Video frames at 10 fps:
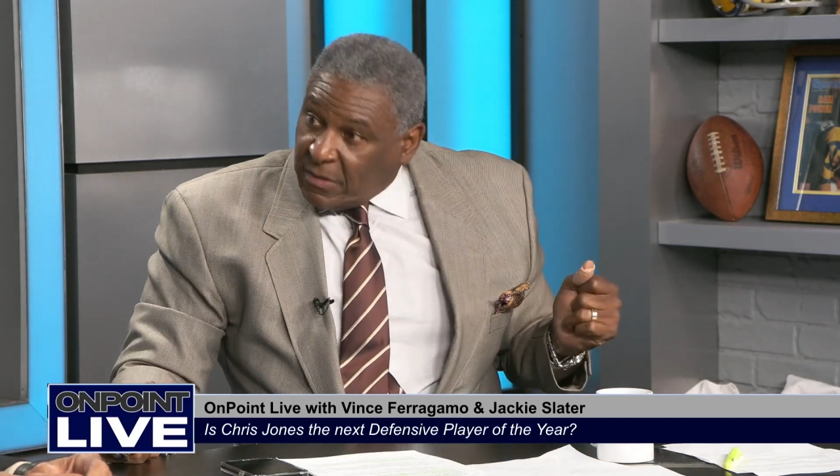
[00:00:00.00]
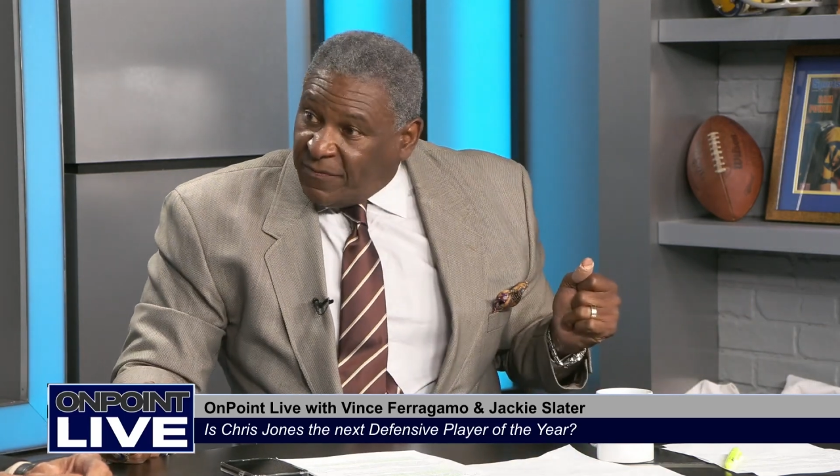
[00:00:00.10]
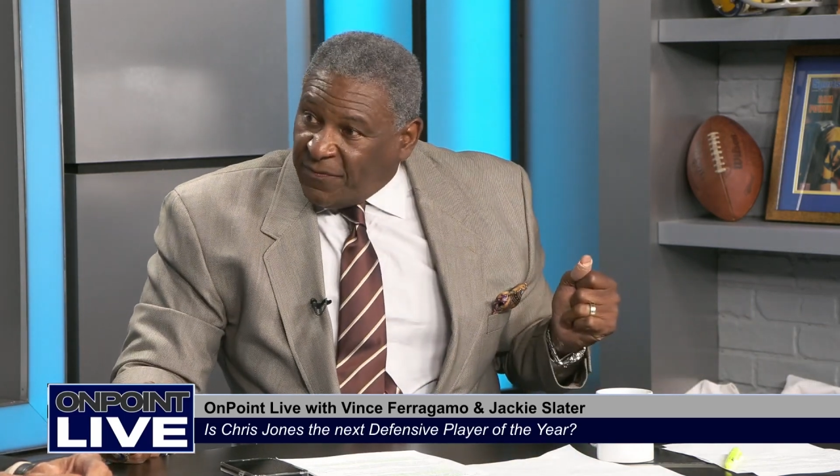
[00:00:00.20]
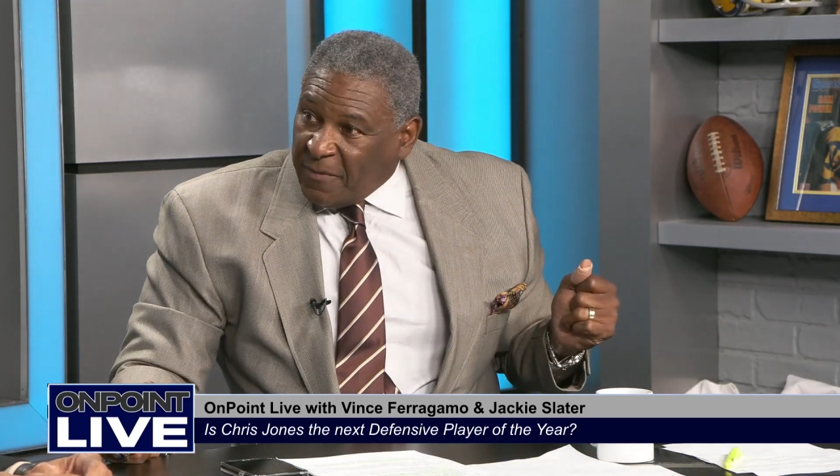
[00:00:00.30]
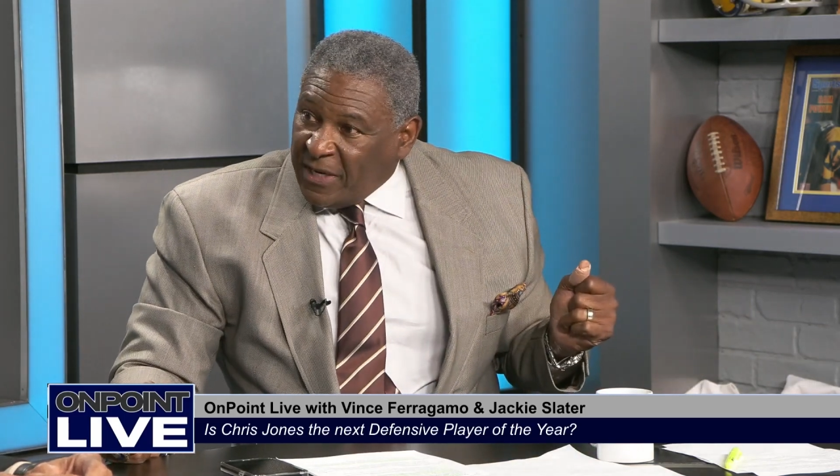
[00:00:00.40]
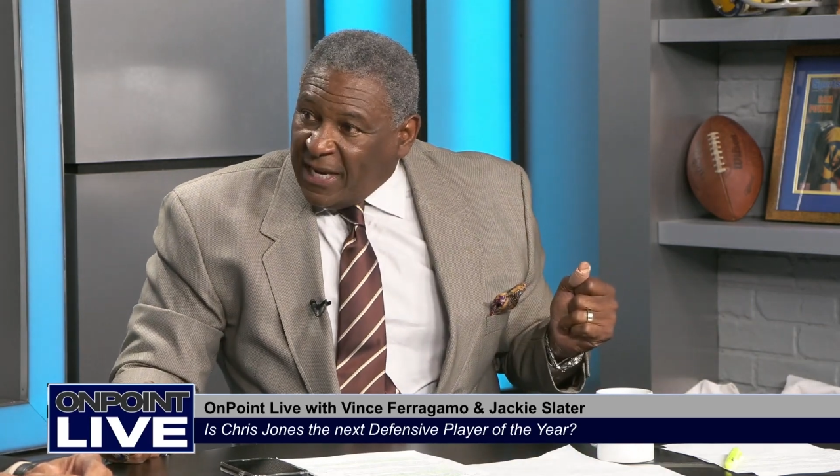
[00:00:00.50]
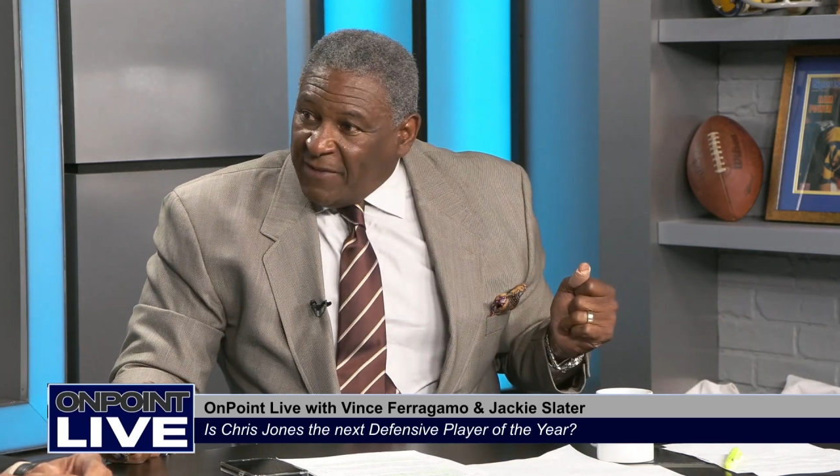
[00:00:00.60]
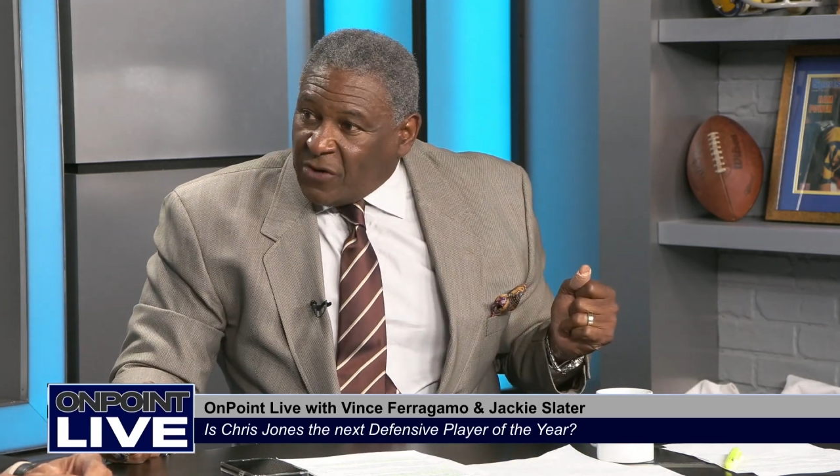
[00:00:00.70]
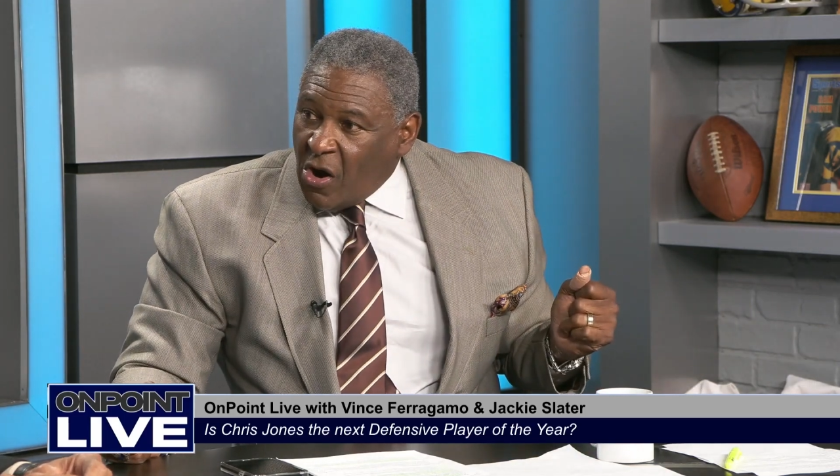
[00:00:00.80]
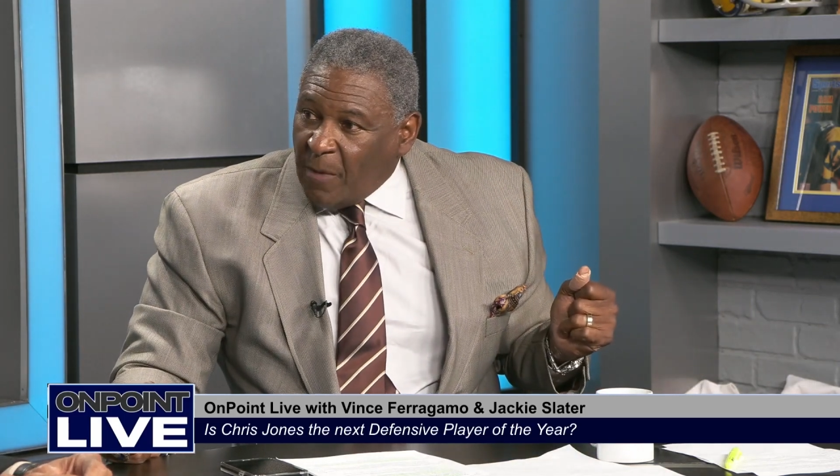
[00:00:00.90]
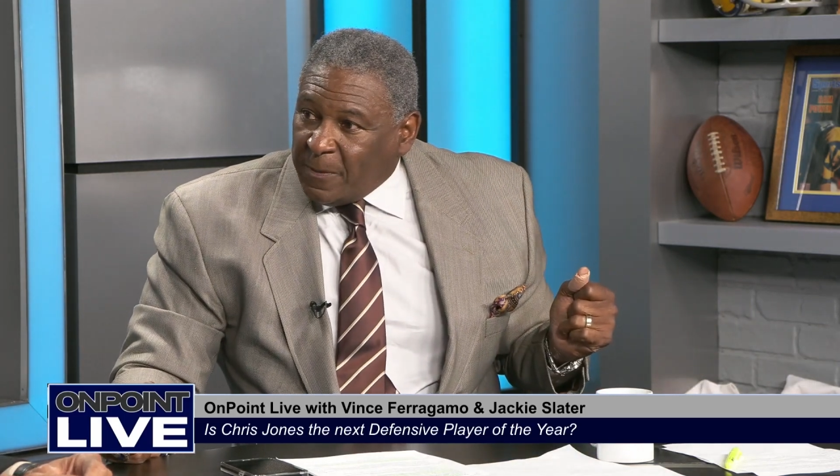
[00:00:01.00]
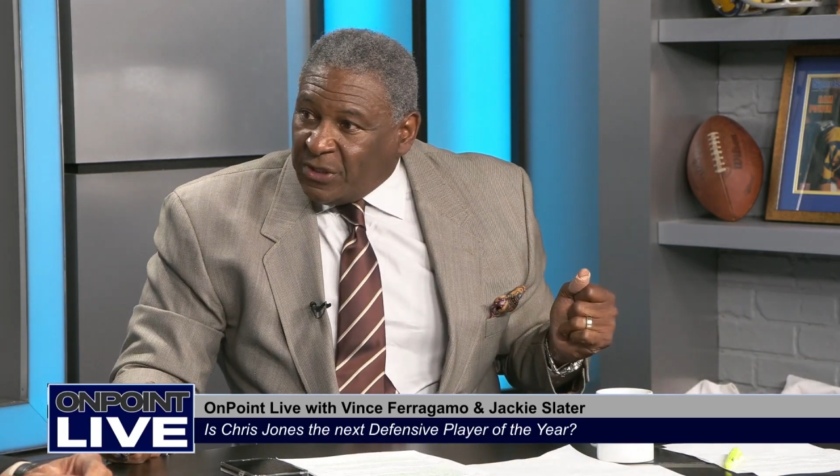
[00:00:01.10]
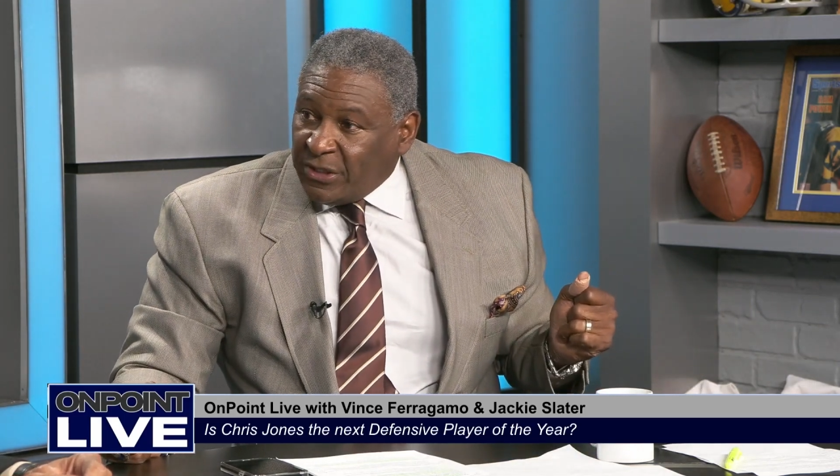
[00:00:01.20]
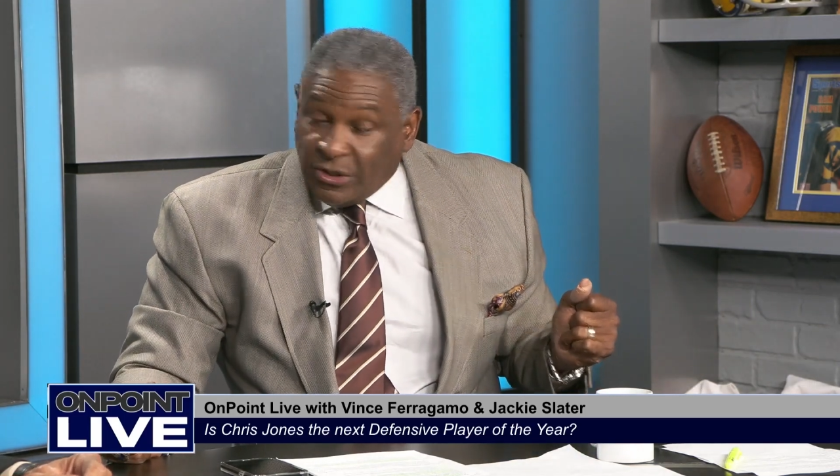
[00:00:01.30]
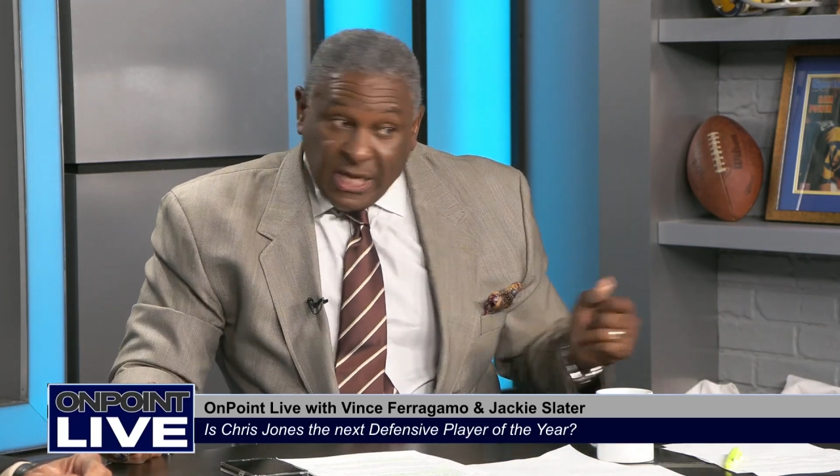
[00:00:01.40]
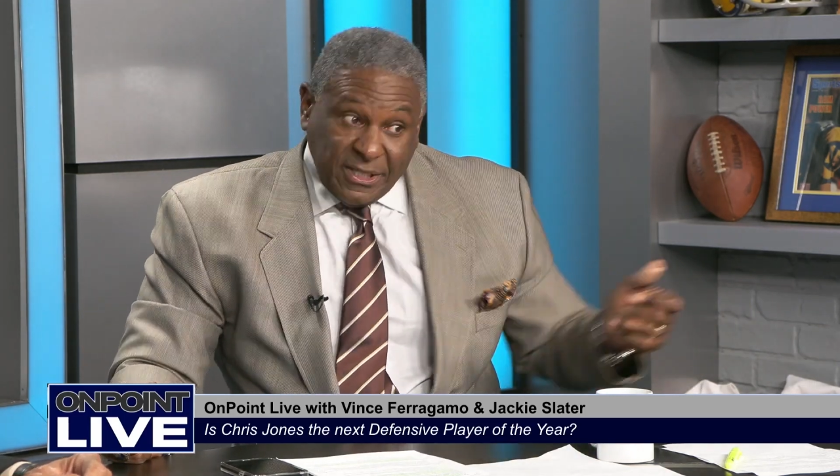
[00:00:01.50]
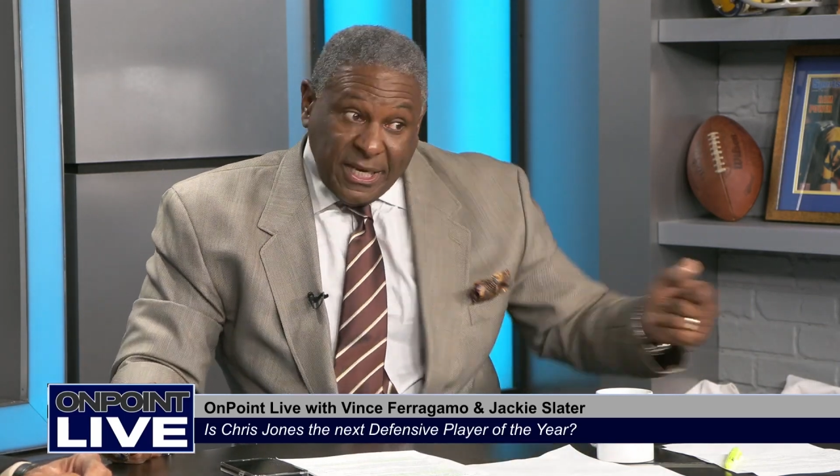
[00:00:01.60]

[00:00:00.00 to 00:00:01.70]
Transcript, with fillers: from the left guard position. That's yeah.